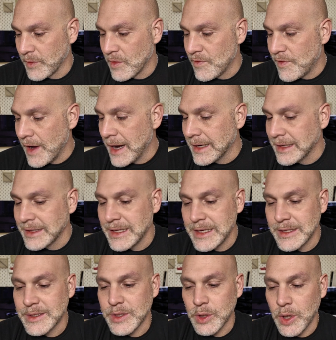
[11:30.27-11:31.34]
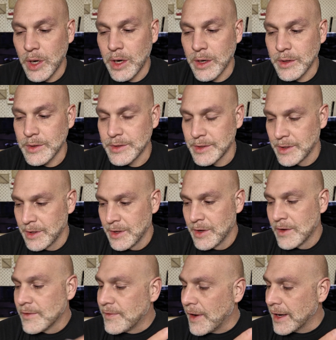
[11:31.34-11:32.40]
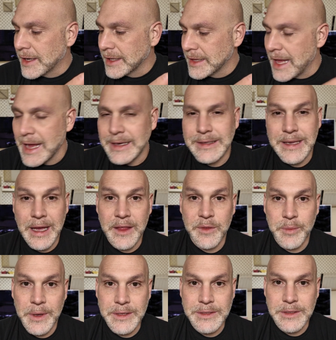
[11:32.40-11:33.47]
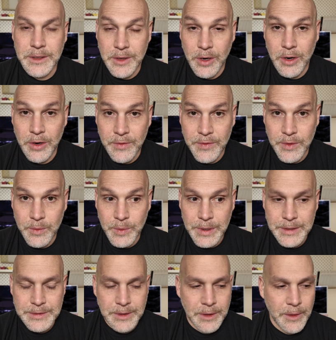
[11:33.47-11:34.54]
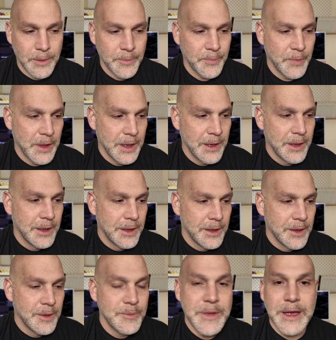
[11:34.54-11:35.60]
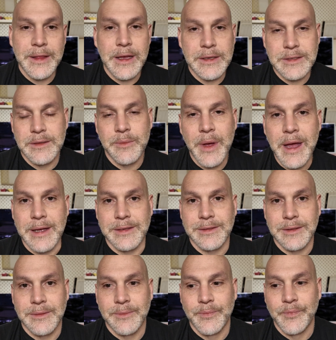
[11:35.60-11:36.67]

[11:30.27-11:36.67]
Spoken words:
Finding these cigars, finding that deathbed cigar a few weeks ago. Man, that's the best.